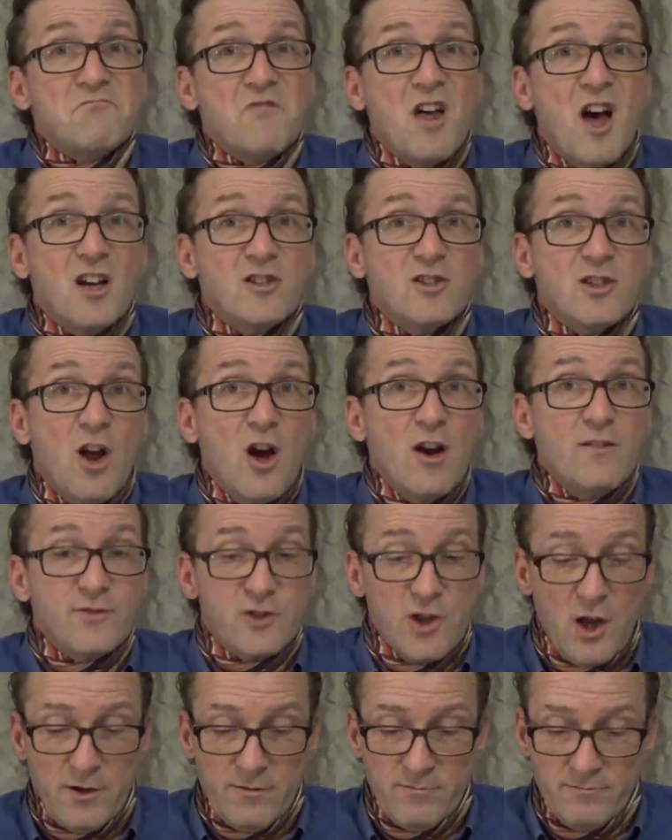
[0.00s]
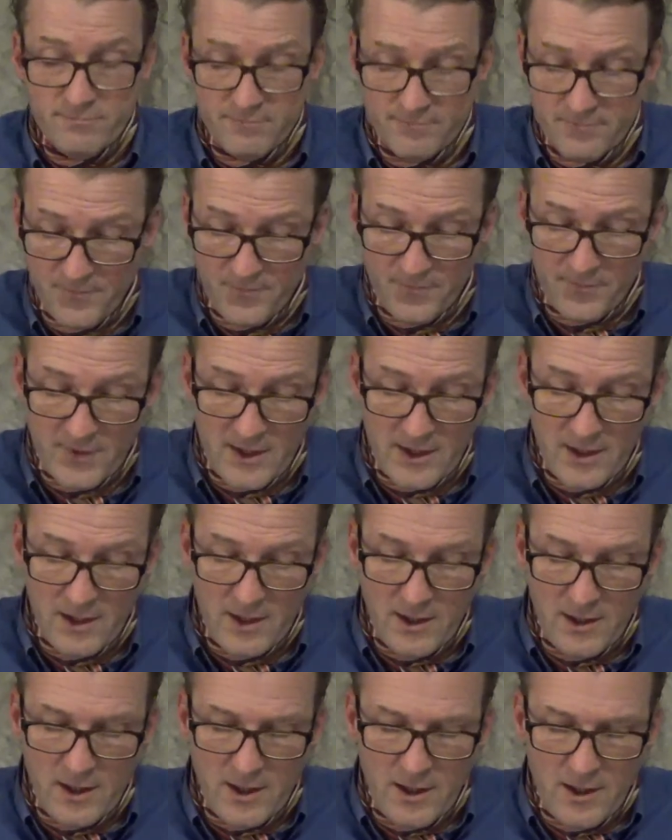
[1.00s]
That's life, son.
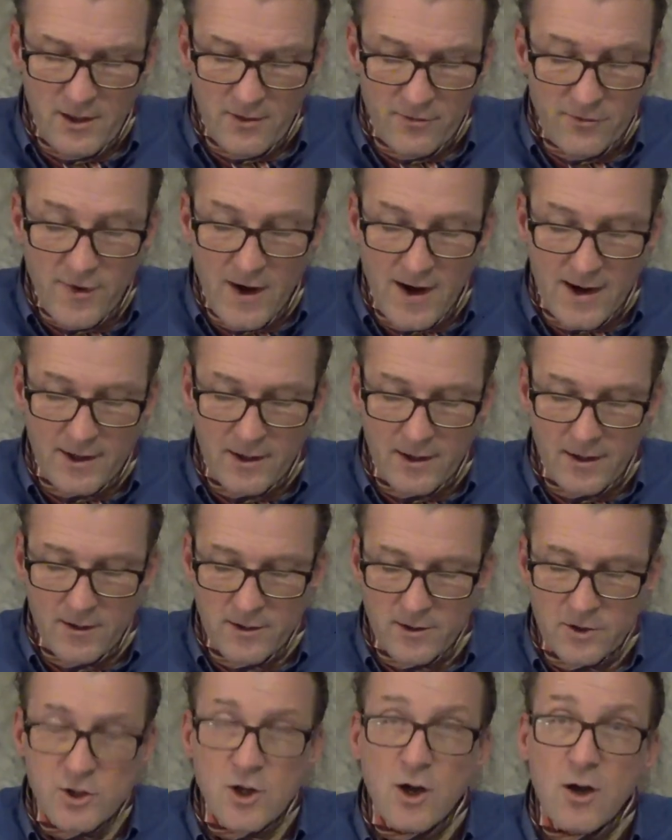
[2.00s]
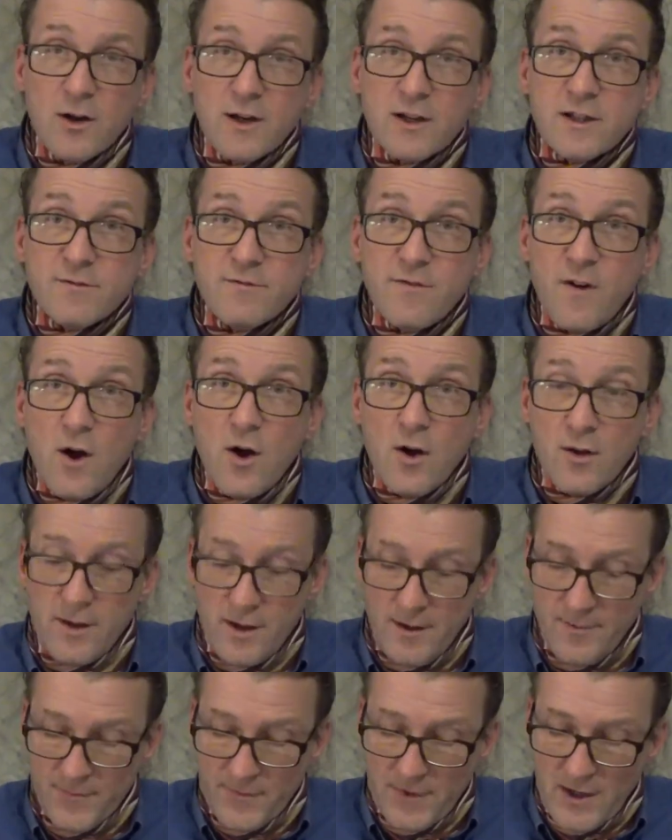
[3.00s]
Frank, Charlie's
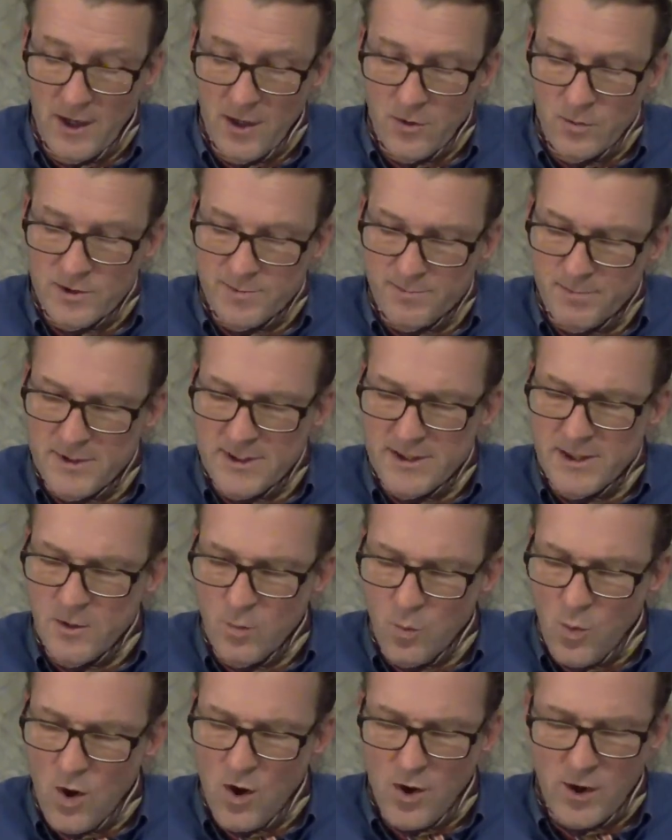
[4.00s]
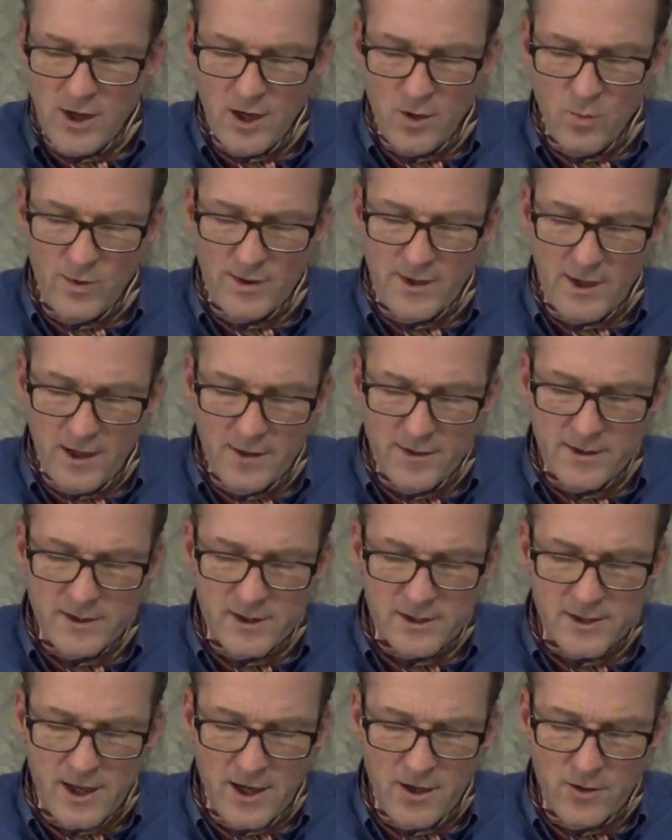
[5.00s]
father, was busy working with the other
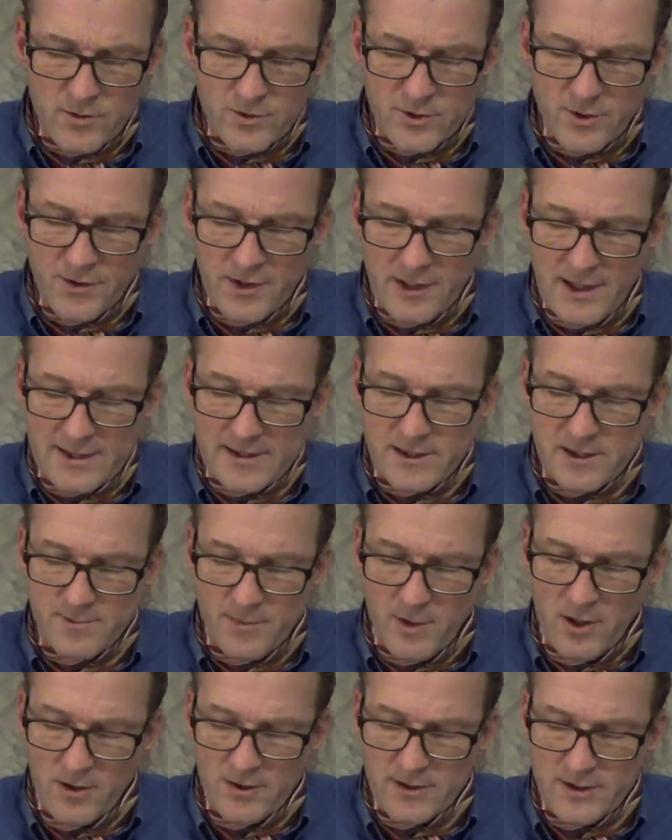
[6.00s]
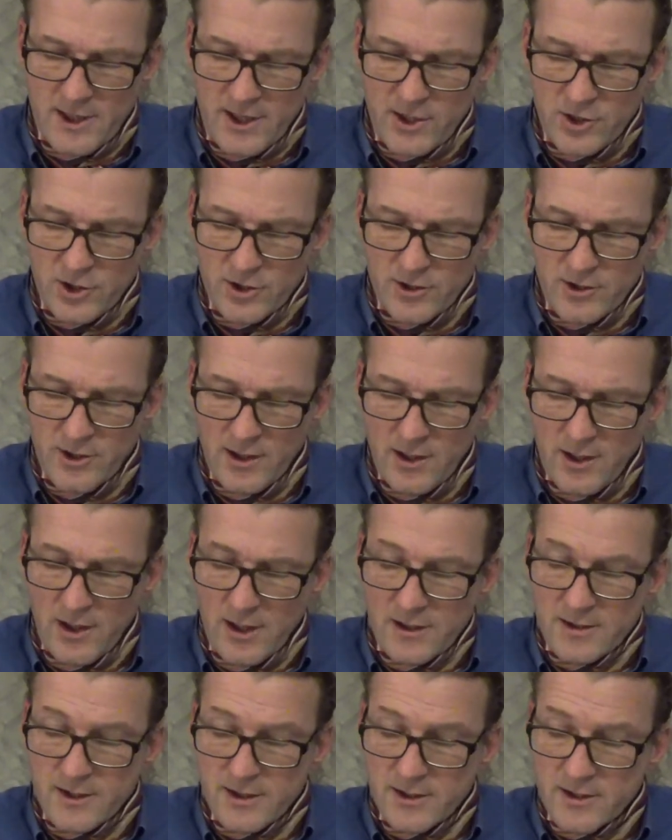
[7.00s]
snails on the lettuce plantation
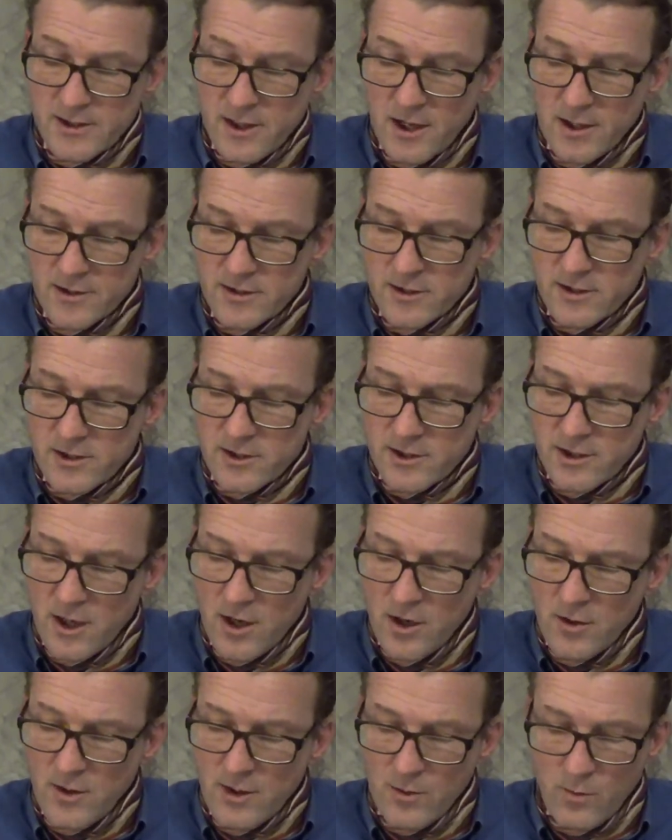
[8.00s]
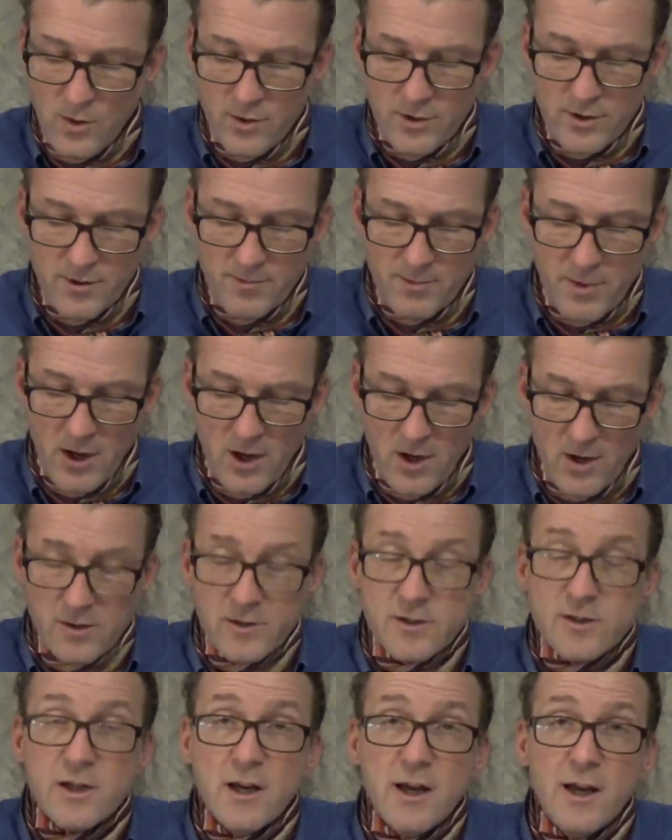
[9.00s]
as his son slowly wandered
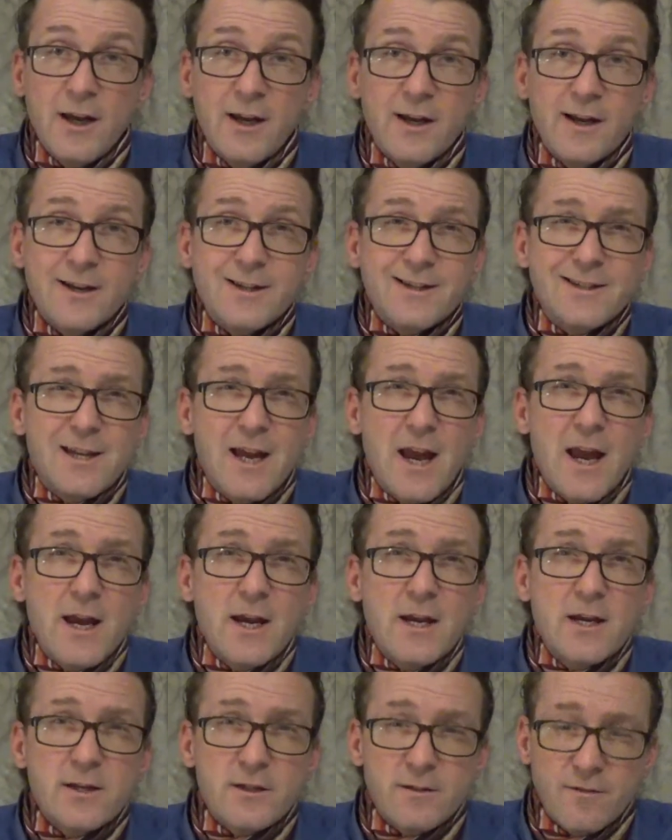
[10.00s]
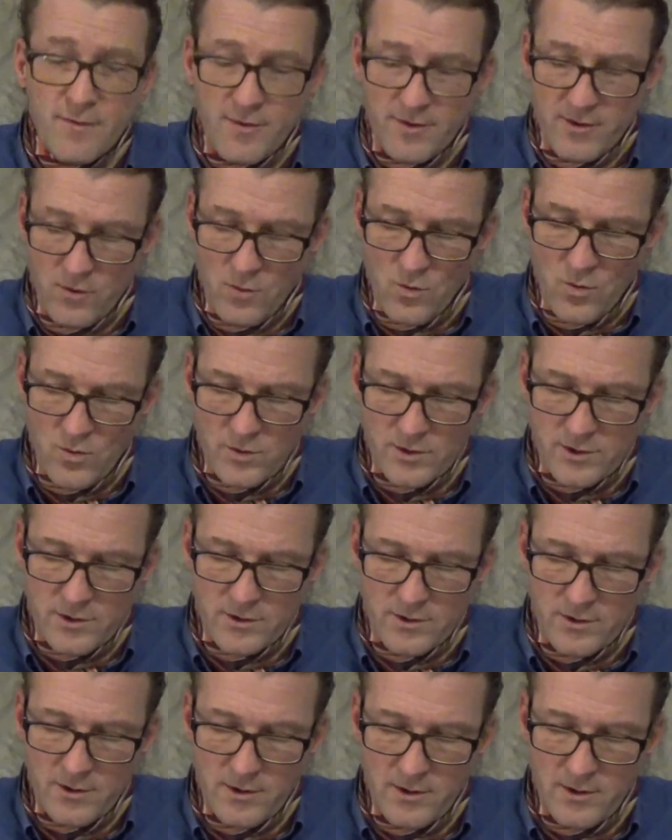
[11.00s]
past in a daze of thought.